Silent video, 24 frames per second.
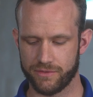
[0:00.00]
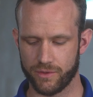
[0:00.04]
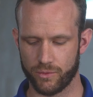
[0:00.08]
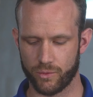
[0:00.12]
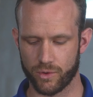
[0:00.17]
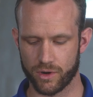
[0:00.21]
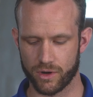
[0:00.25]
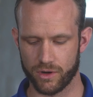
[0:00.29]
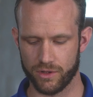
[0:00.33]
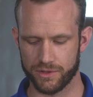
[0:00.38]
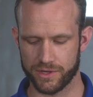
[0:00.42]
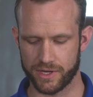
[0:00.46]
of the
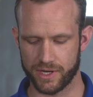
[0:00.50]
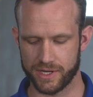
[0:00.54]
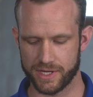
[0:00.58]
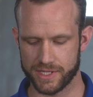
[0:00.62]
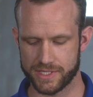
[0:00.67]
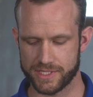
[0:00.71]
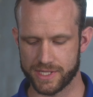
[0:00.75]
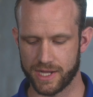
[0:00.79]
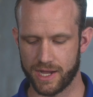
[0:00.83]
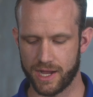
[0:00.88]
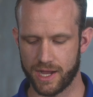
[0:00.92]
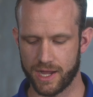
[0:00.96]
world at a
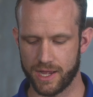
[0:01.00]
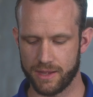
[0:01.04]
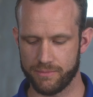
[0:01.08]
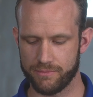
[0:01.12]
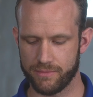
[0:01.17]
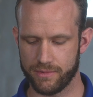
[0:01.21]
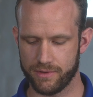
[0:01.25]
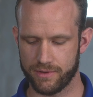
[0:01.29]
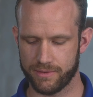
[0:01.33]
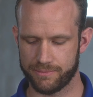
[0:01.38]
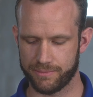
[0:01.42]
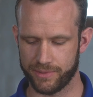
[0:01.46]

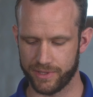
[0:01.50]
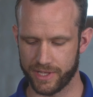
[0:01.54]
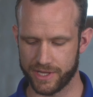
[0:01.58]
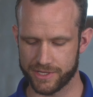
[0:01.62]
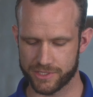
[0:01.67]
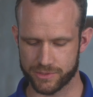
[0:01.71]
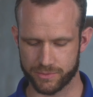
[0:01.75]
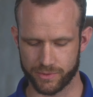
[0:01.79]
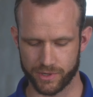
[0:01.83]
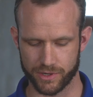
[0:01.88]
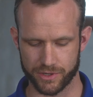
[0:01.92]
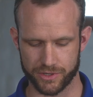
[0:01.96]
time, a
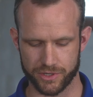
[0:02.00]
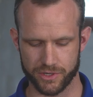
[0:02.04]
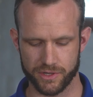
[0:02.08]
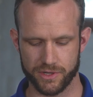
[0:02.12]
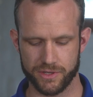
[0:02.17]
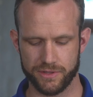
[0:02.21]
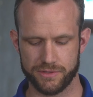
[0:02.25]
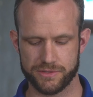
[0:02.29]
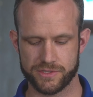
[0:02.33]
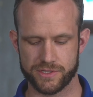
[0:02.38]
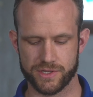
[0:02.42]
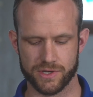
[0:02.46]
place where
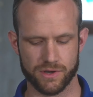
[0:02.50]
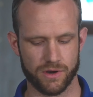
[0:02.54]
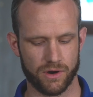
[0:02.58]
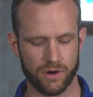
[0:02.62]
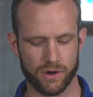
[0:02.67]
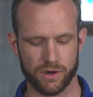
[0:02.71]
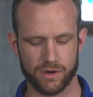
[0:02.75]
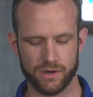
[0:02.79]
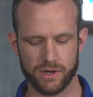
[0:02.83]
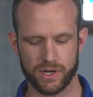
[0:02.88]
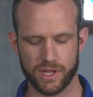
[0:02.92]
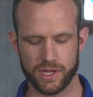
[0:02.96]
goods and
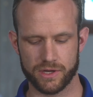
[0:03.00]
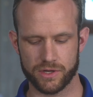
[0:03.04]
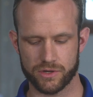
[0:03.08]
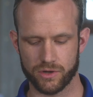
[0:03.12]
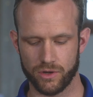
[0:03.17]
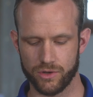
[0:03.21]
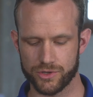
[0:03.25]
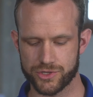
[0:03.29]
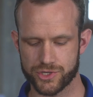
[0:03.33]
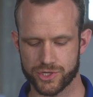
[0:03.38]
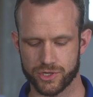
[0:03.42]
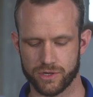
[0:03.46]
art and
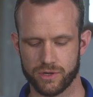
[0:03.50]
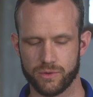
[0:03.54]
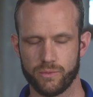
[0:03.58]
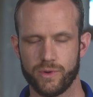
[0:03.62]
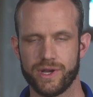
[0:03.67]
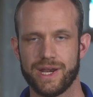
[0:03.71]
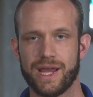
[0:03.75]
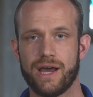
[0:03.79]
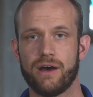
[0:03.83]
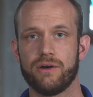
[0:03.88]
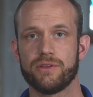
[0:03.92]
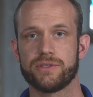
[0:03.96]
culture
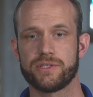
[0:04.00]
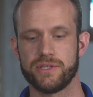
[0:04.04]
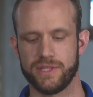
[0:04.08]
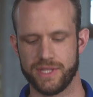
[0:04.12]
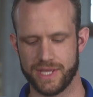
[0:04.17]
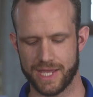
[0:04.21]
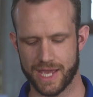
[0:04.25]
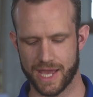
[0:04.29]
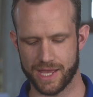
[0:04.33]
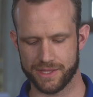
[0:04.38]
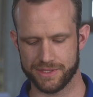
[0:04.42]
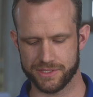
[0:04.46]
went out to
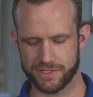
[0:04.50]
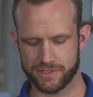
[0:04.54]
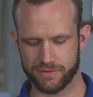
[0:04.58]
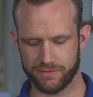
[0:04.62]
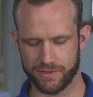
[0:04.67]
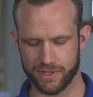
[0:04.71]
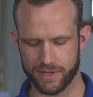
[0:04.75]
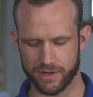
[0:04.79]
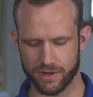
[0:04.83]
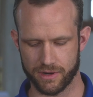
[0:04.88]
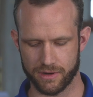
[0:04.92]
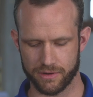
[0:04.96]
the ends
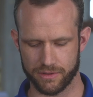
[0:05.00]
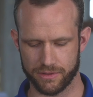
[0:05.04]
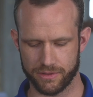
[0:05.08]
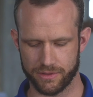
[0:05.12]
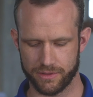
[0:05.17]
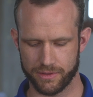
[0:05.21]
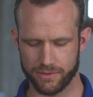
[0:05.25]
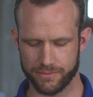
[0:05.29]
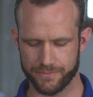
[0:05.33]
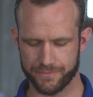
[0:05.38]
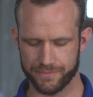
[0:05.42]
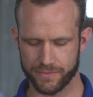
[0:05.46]
of the earth.
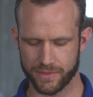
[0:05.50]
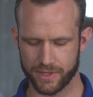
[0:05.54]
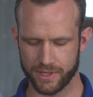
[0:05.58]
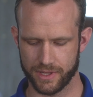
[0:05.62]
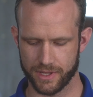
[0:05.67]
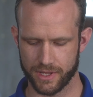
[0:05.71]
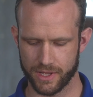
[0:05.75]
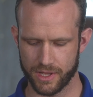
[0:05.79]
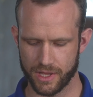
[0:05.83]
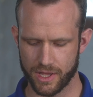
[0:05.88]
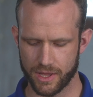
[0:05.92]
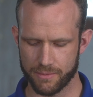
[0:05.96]

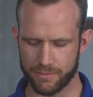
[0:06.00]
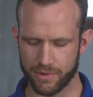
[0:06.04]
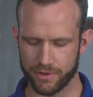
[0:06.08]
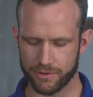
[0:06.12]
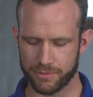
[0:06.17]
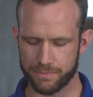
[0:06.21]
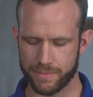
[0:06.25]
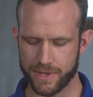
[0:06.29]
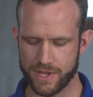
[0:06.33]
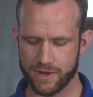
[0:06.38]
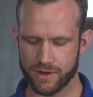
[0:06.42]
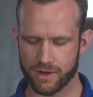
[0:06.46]

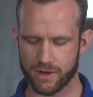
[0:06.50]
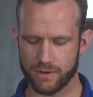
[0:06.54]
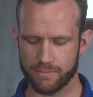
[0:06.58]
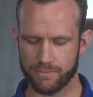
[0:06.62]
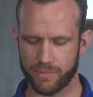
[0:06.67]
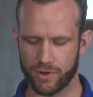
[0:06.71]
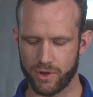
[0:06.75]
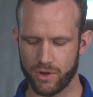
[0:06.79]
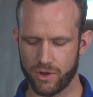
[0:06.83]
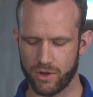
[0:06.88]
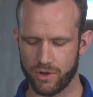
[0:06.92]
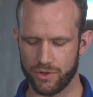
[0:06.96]
Both Peter
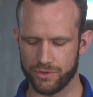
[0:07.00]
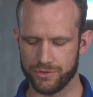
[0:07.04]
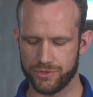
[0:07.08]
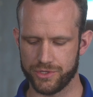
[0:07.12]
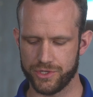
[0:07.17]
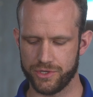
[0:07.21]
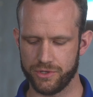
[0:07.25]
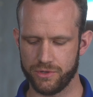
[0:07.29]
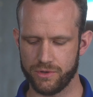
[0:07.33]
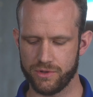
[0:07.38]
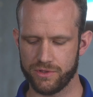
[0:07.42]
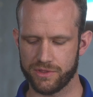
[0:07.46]
and Paul
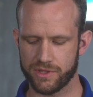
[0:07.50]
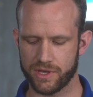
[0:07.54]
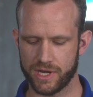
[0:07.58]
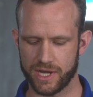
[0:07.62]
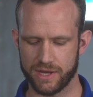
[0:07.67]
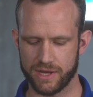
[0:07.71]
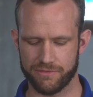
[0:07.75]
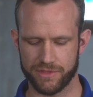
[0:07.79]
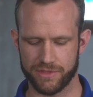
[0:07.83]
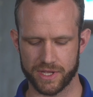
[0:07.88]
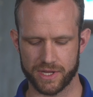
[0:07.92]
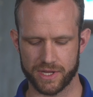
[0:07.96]
knew that
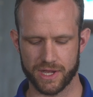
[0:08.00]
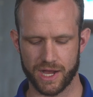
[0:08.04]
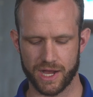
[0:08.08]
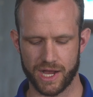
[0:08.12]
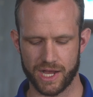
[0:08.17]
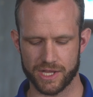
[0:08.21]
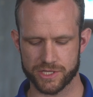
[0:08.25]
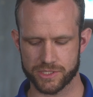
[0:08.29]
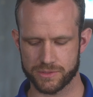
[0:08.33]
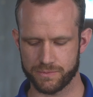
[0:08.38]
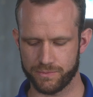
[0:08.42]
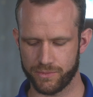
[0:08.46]
if the
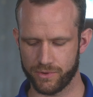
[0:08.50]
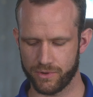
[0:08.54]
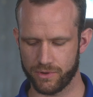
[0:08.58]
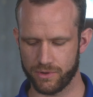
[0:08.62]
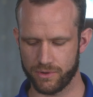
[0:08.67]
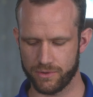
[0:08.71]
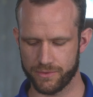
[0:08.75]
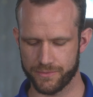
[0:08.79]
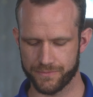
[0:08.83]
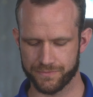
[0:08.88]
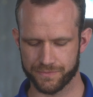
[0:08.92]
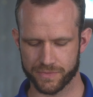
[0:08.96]

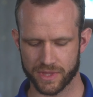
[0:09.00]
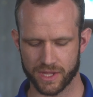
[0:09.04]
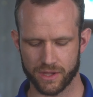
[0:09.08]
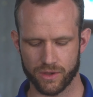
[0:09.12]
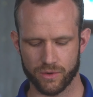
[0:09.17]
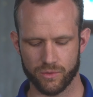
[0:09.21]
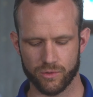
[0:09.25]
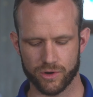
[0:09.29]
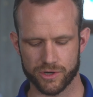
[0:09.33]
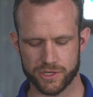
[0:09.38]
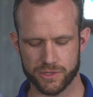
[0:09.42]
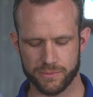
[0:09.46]
gospel
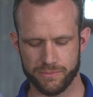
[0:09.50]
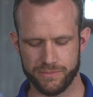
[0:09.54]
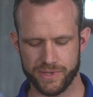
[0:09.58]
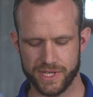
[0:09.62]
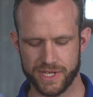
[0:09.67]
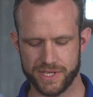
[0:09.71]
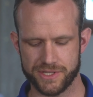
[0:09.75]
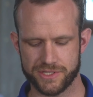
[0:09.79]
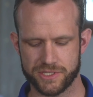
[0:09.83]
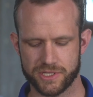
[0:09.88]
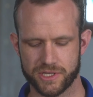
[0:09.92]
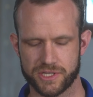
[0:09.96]
were to
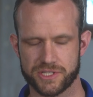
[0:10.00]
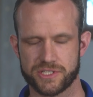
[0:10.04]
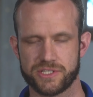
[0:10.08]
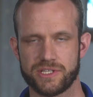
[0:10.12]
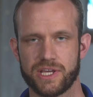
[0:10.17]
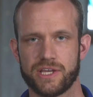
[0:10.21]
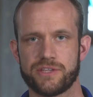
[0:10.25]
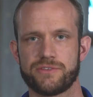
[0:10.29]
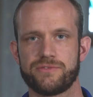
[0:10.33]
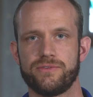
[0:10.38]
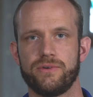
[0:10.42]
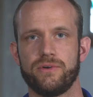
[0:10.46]
be
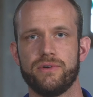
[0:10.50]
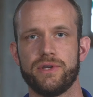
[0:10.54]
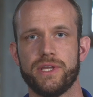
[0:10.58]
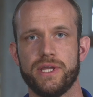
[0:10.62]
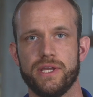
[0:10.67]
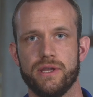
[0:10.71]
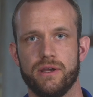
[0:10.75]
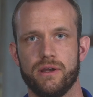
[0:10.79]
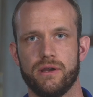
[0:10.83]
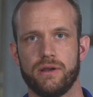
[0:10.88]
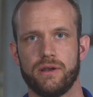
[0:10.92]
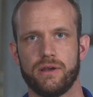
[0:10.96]
successful
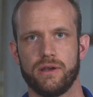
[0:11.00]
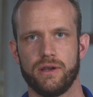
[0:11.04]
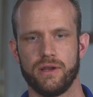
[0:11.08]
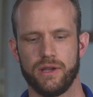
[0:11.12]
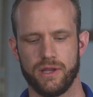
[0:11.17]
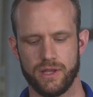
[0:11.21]
here,